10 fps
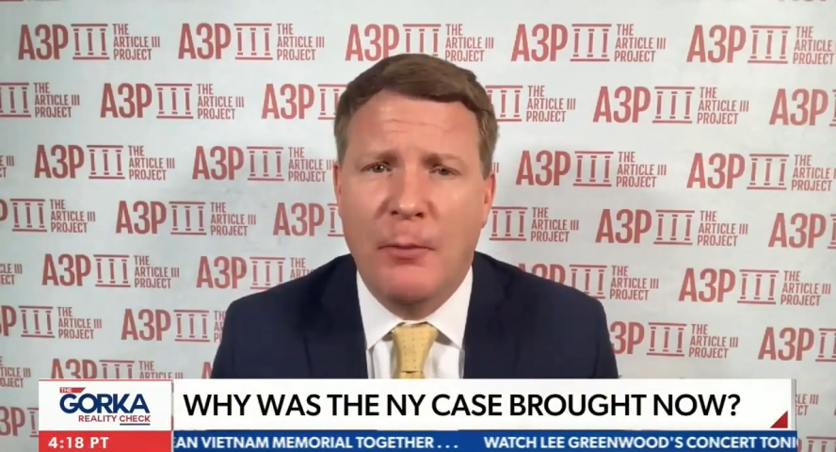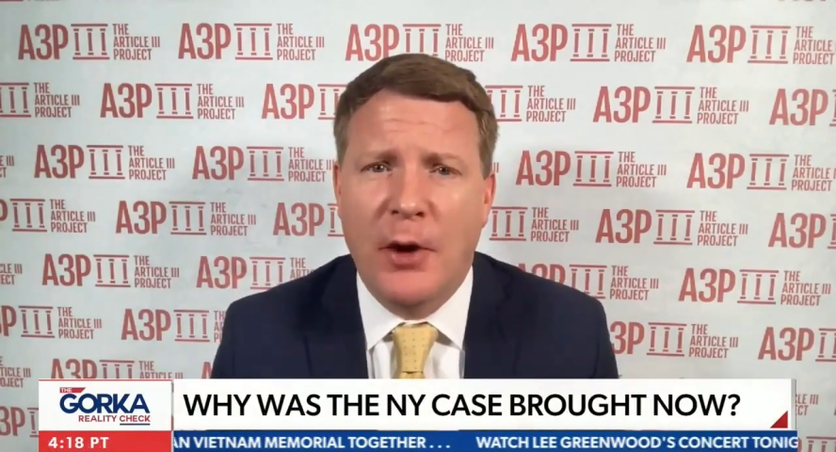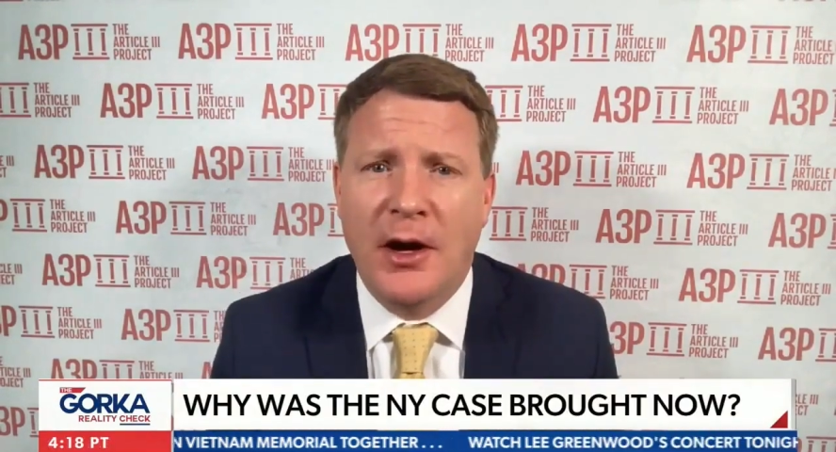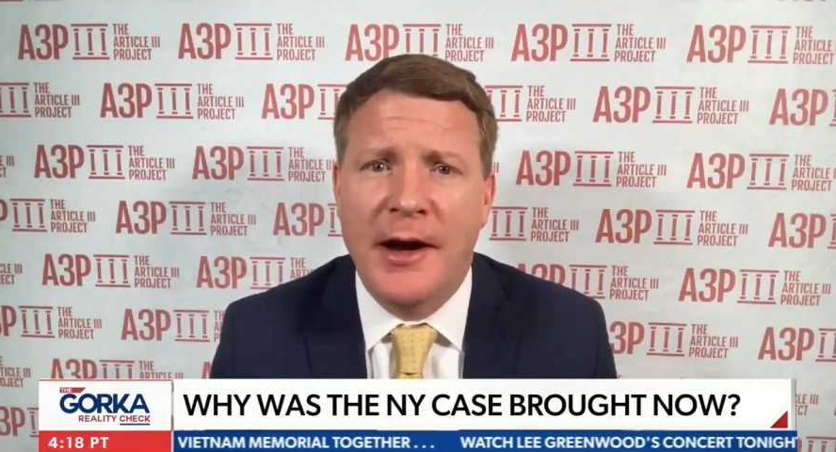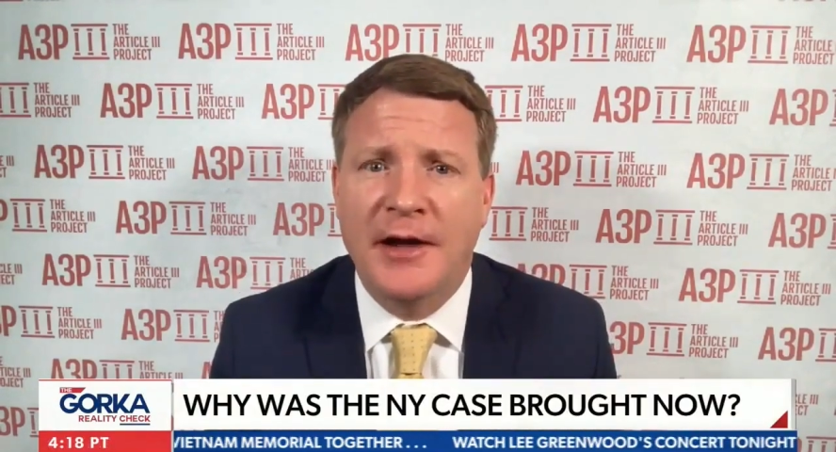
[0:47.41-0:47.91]

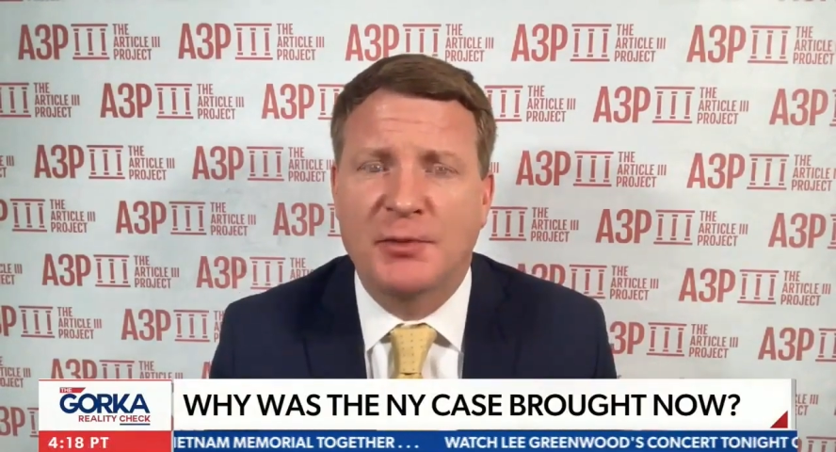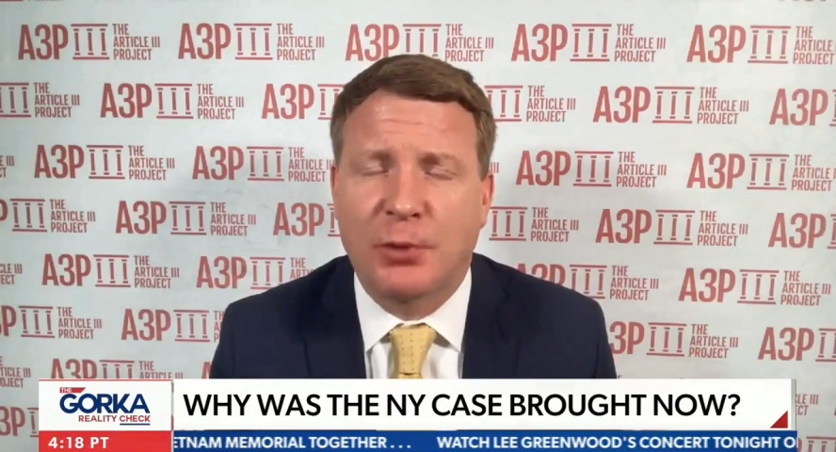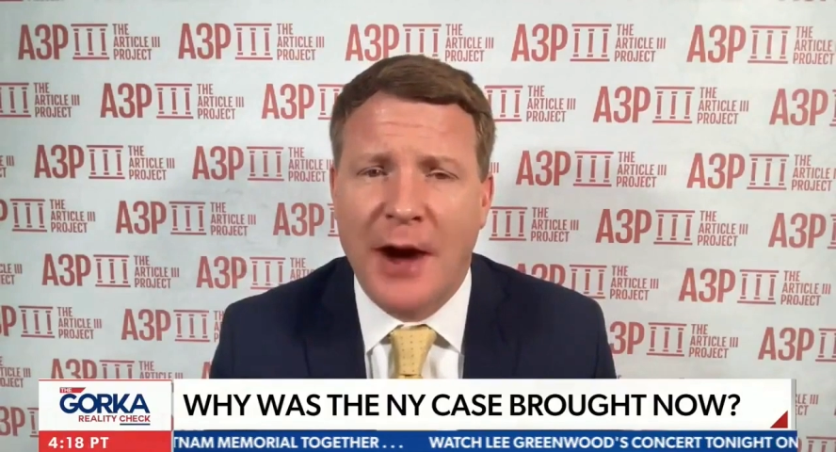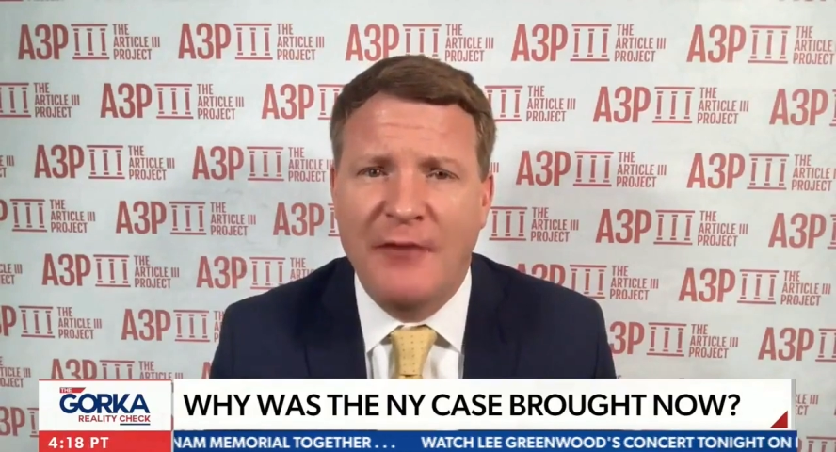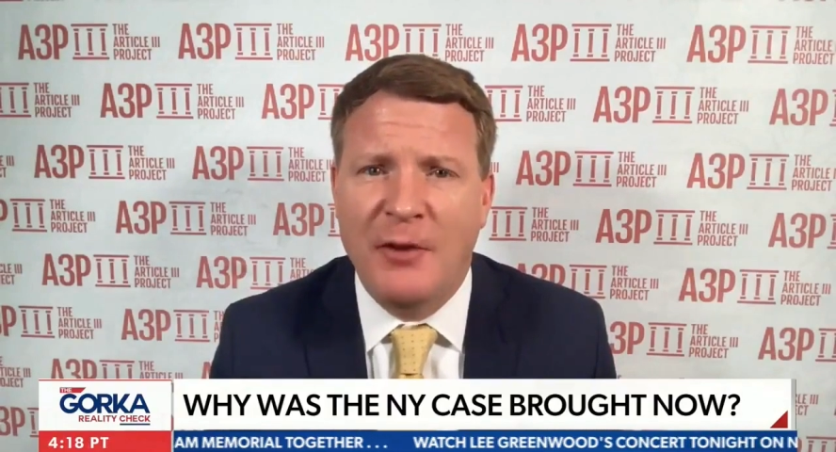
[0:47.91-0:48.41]
put it in his
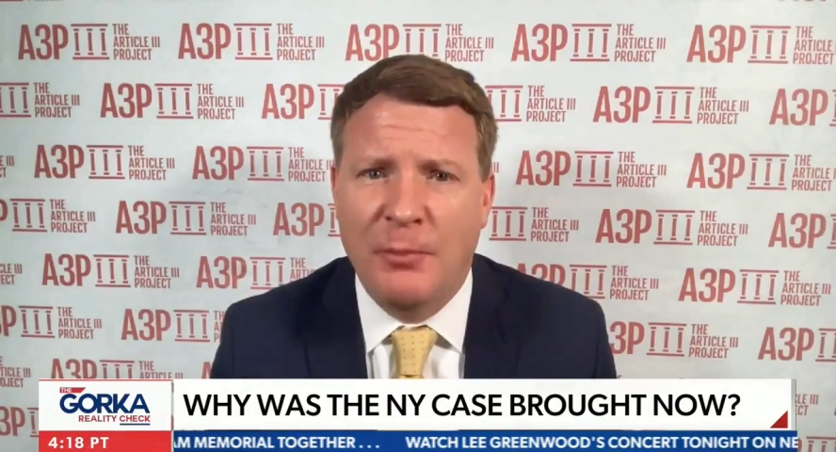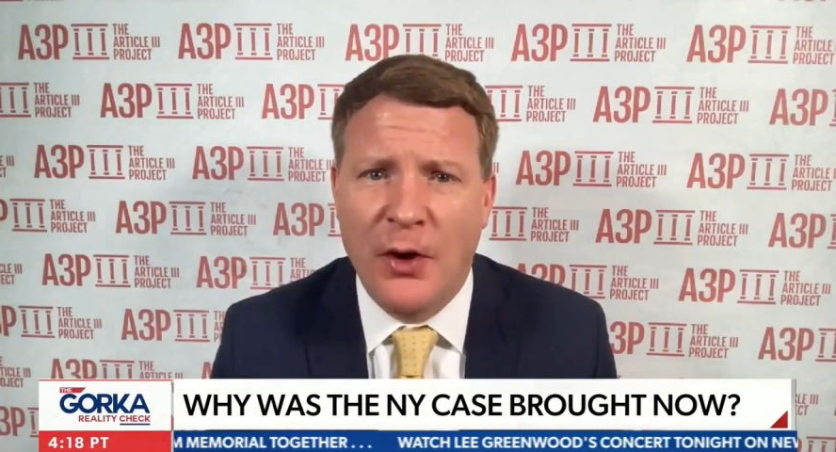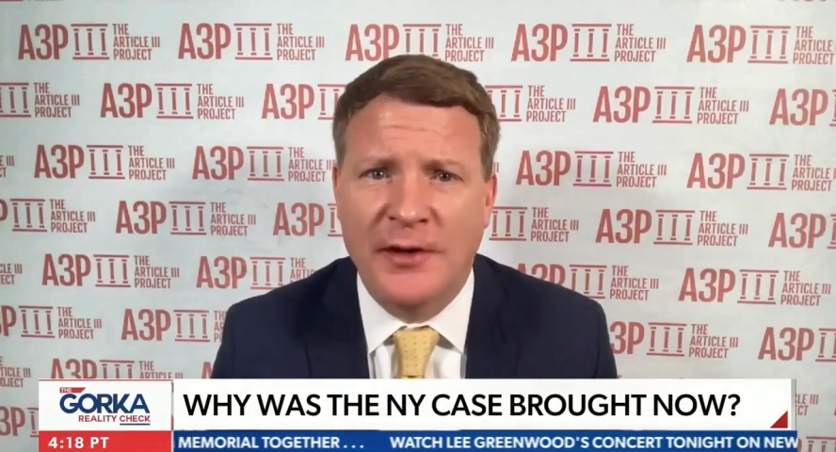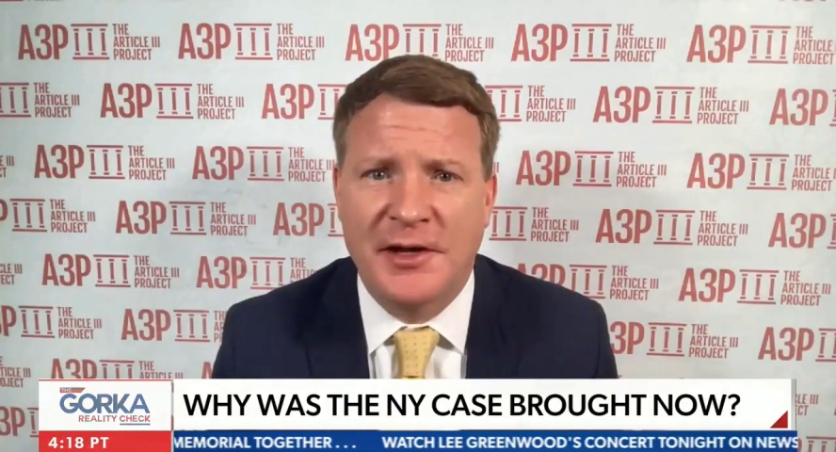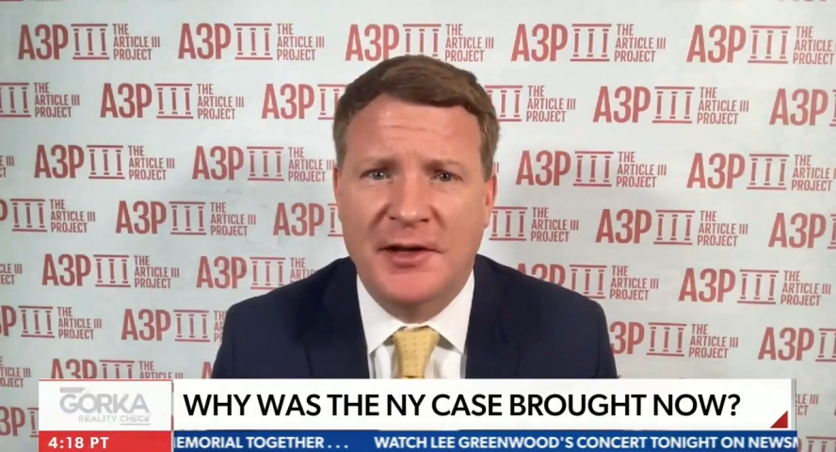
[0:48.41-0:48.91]
private
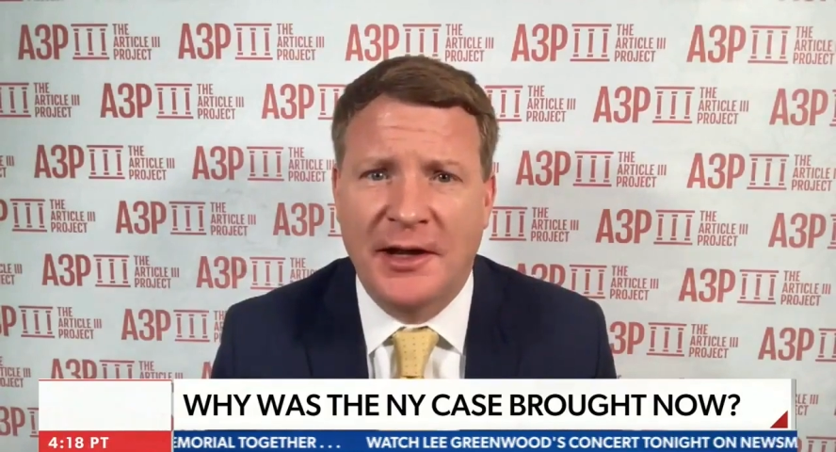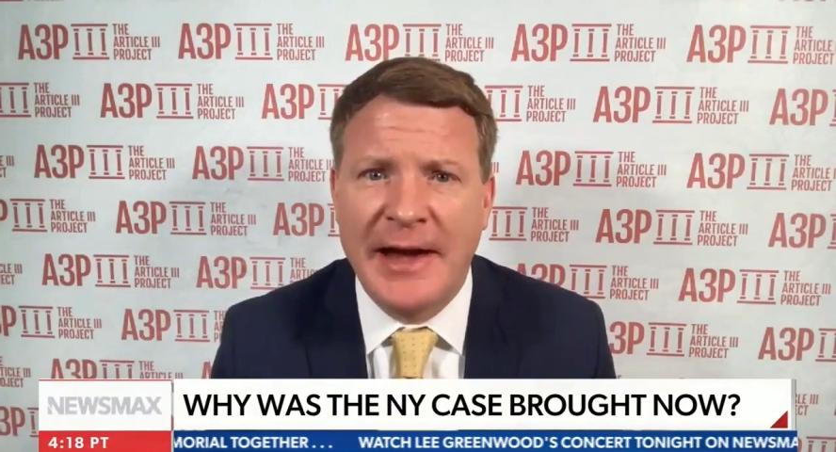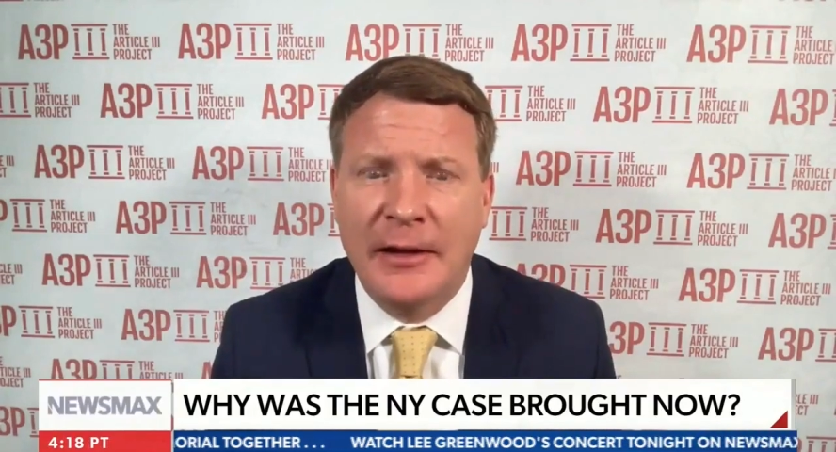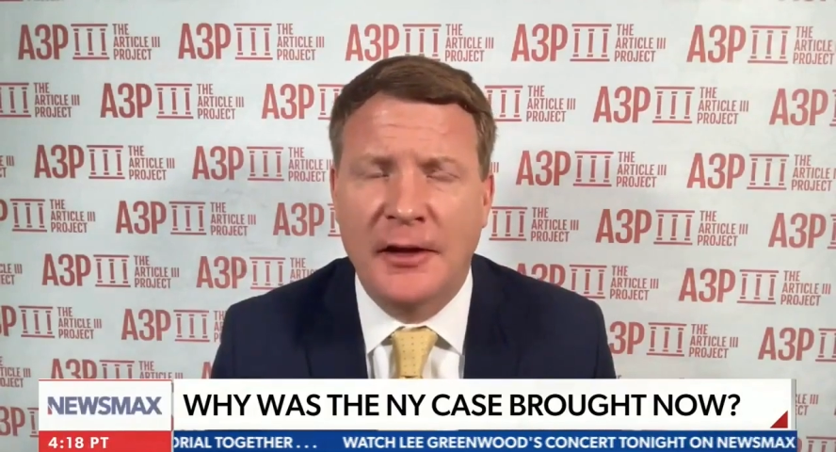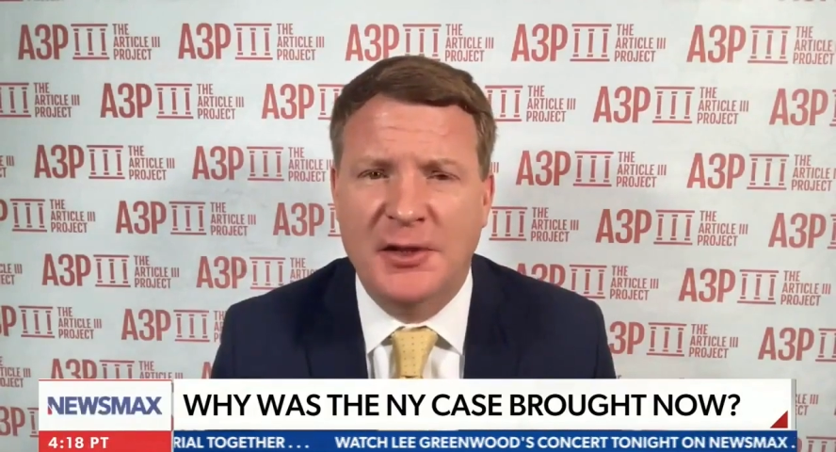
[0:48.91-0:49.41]
books as a legal